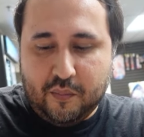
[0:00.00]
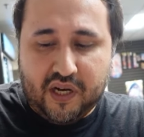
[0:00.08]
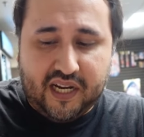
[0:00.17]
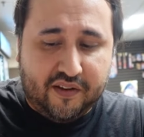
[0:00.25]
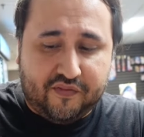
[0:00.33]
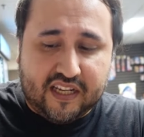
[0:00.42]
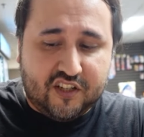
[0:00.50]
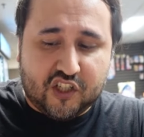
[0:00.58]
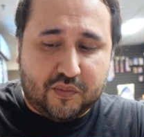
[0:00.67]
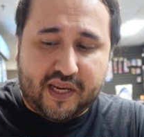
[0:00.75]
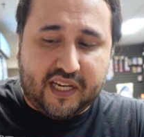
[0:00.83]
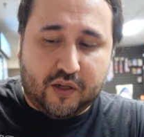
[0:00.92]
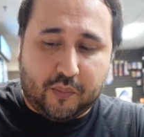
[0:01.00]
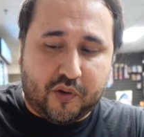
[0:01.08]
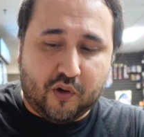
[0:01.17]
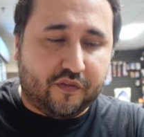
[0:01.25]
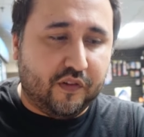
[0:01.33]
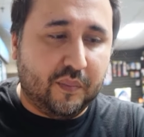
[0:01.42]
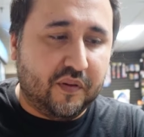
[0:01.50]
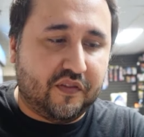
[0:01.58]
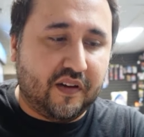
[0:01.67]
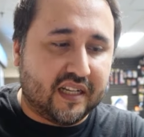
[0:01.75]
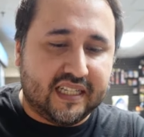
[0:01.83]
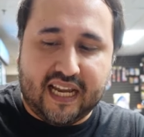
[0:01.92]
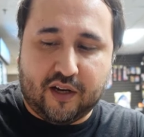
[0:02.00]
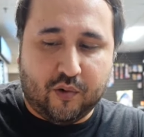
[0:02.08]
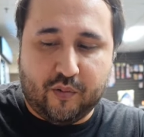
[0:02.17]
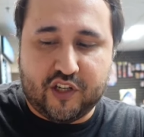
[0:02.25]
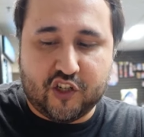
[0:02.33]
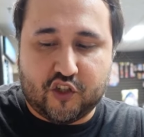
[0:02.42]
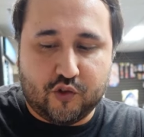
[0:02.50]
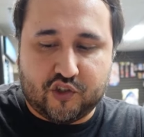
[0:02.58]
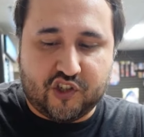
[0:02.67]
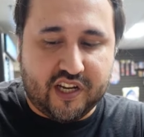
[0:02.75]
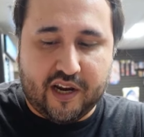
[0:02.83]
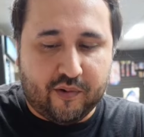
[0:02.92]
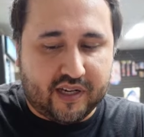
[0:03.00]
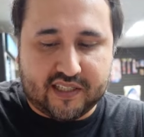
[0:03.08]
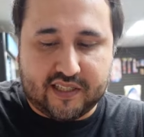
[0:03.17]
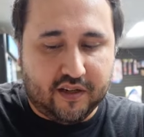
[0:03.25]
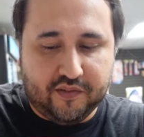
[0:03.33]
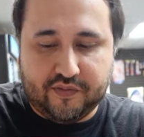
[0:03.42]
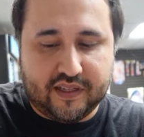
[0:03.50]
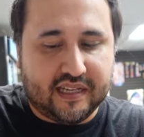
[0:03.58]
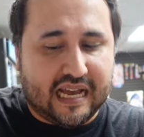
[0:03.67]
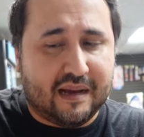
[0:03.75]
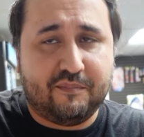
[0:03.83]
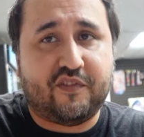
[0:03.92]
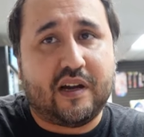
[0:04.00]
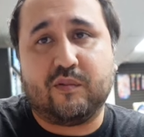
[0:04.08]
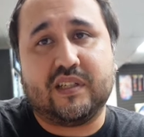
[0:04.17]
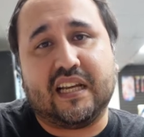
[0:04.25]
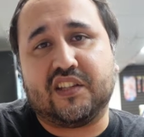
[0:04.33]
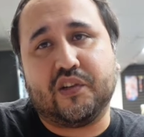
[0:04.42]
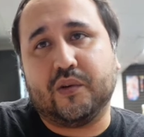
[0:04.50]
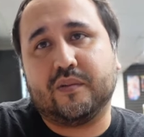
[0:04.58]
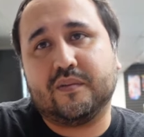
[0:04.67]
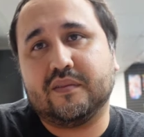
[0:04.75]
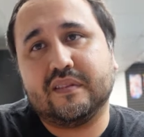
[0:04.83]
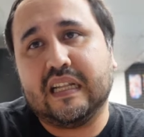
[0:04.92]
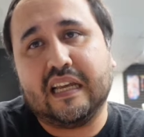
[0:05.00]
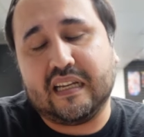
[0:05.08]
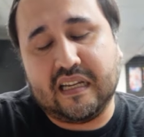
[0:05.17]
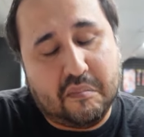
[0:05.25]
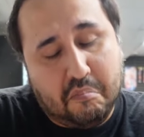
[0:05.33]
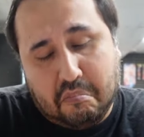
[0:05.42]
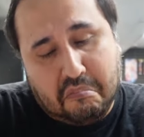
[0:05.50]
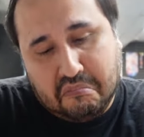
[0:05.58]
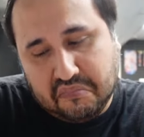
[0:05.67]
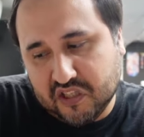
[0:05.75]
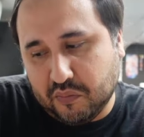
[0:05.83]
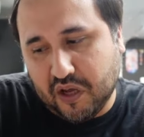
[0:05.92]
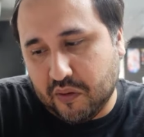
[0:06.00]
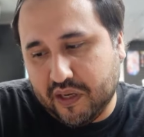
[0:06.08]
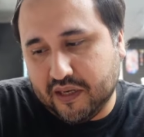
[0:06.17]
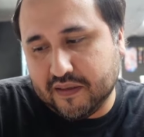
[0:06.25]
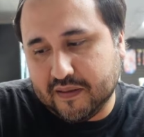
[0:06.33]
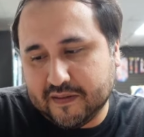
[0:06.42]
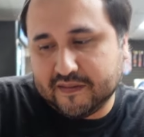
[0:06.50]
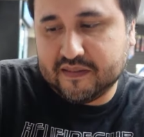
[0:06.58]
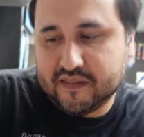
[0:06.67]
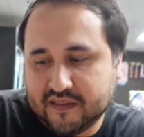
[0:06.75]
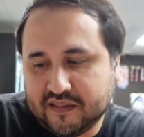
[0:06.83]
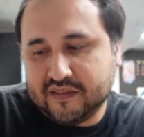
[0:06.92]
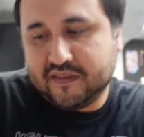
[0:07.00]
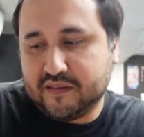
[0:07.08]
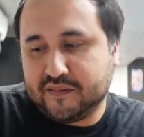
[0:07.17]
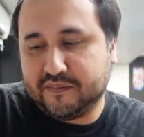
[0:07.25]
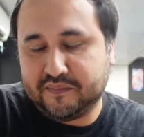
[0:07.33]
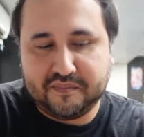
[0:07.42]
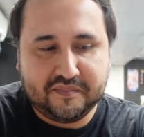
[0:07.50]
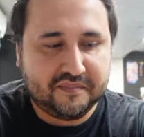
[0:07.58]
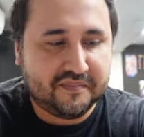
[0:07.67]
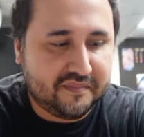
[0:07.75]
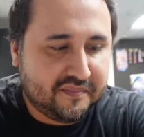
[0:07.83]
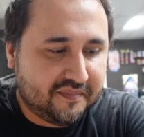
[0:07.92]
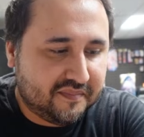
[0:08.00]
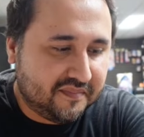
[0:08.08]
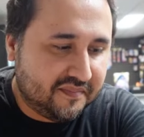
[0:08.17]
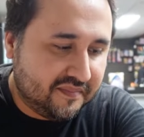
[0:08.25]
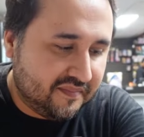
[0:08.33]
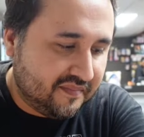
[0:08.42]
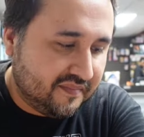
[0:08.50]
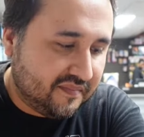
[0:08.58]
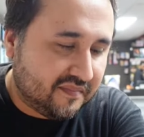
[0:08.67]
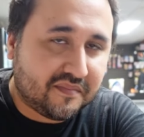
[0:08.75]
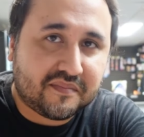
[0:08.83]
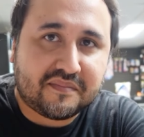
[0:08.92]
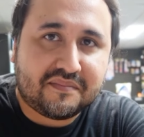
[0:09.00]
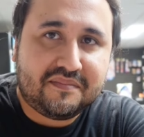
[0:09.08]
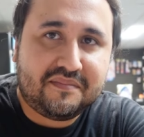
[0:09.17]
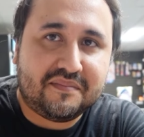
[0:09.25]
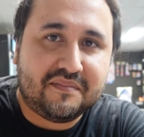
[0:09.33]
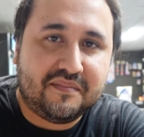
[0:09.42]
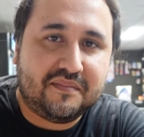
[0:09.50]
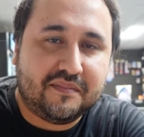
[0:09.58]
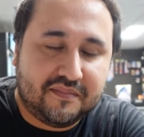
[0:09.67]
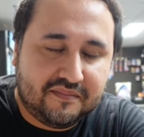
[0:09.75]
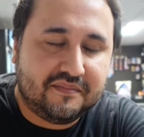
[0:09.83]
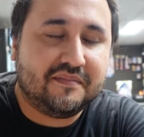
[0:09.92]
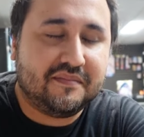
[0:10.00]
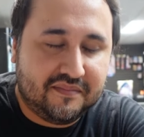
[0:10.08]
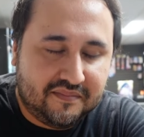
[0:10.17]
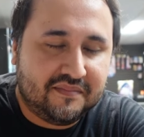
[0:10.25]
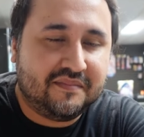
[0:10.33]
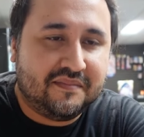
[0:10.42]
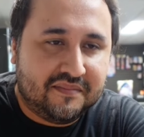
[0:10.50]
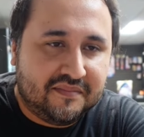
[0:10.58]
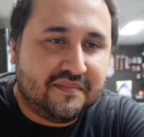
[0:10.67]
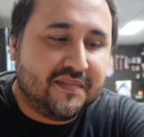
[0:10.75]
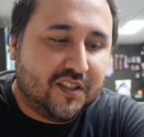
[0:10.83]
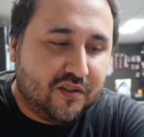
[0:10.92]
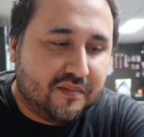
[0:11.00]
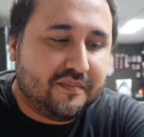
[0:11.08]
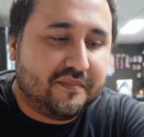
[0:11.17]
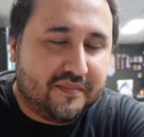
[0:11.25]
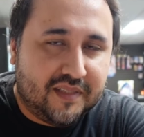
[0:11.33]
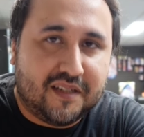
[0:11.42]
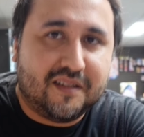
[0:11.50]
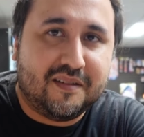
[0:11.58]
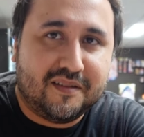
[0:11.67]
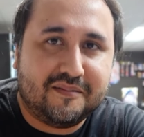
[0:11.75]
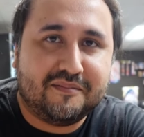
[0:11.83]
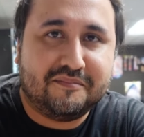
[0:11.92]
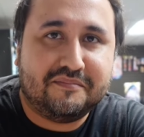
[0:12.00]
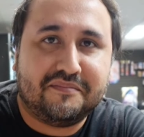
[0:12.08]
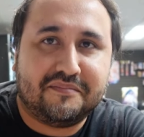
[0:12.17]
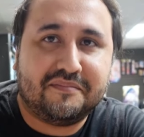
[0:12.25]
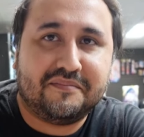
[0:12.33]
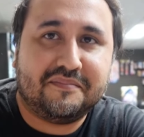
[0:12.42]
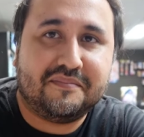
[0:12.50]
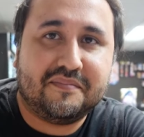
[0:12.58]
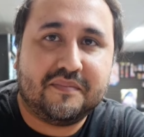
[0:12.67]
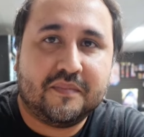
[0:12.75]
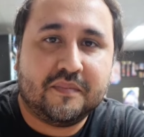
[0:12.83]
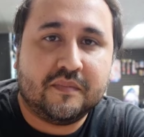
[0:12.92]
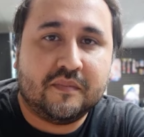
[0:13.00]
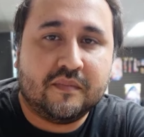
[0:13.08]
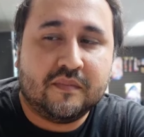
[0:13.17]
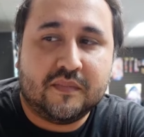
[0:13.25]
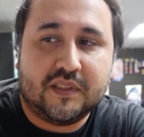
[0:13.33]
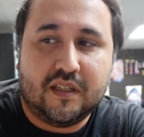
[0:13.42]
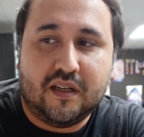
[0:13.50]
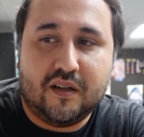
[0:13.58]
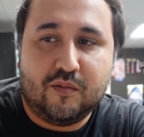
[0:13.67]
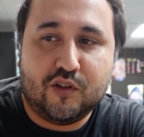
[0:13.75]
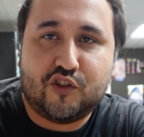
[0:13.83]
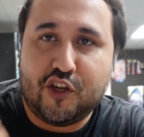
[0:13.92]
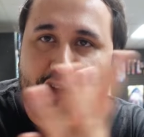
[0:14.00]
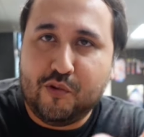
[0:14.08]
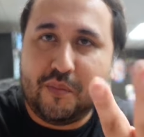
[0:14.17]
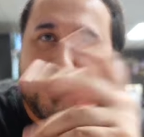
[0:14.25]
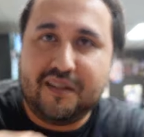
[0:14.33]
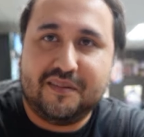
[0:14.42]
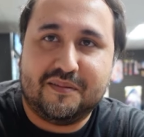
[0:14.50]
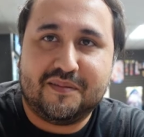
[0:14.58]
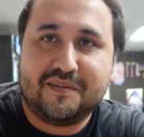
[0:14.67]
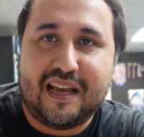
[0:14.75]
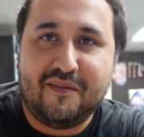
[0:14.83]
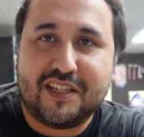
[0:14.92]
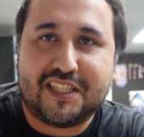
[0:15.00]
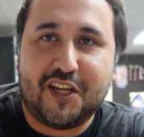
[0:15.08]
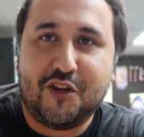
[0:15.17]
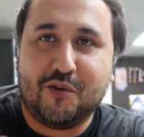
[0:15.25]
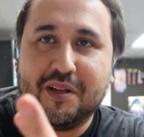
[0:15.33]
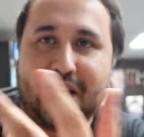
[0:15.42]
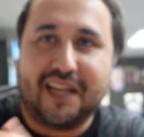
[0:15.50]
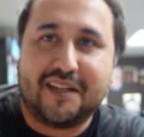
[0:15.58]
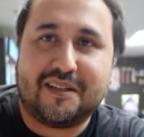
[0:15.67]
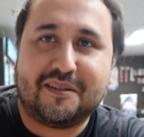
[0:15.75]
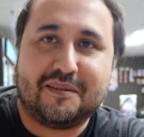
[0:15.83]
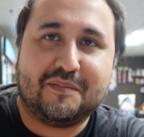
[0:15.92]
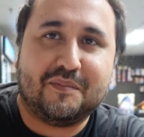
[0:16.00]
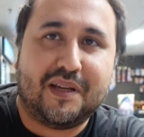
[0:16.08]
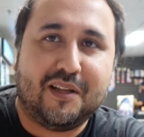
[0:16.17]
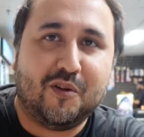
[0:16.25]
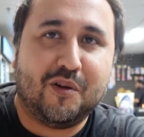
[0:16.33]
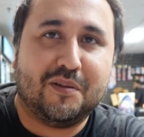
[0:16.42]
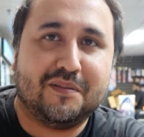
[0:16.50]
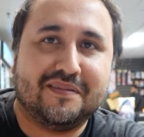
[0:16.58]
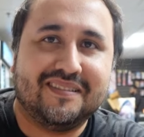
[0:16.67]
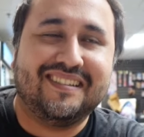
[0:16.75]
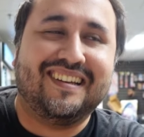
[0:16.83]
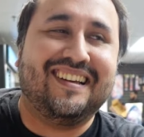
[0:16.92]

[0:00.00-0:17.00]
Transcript: But if they just make it a pure flip effect deck where we just use generic stuff, eh, I'm fine with that too. I like the deck. You convinced me. Now I, now I gotta go home and look for some stuff now right. Um, any shout outs, brother? Uh, well, to you, man. I haven't seen you in like. God knows how long, right?